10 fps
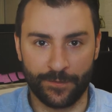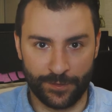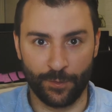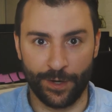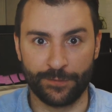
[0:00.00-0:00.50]

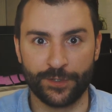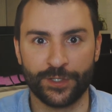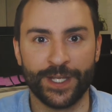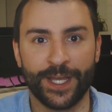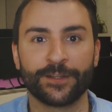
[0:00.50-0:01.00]
to what I was
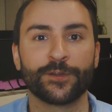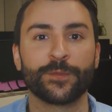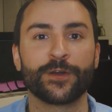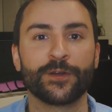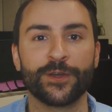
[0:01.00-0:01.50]
just saying a little
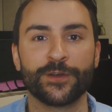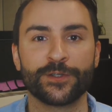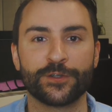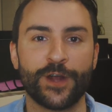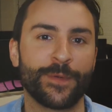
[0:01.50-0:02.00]
bit earlier, is
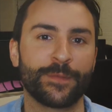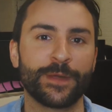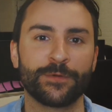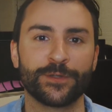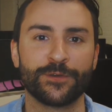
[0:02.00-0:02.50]
you're dropping
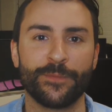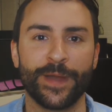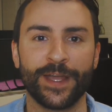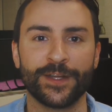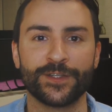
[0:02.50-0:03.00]
people into a
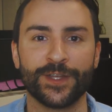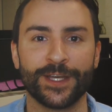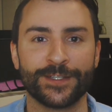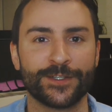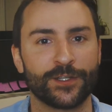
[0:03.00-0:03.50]
page
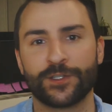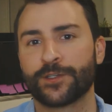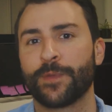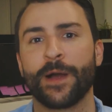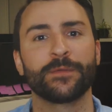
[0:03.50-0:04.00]
that's
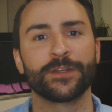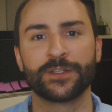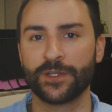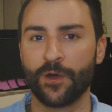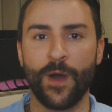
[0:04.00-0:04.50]
just probably
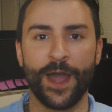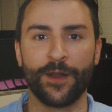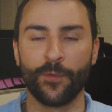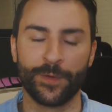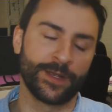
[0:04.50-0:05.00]
so wide open.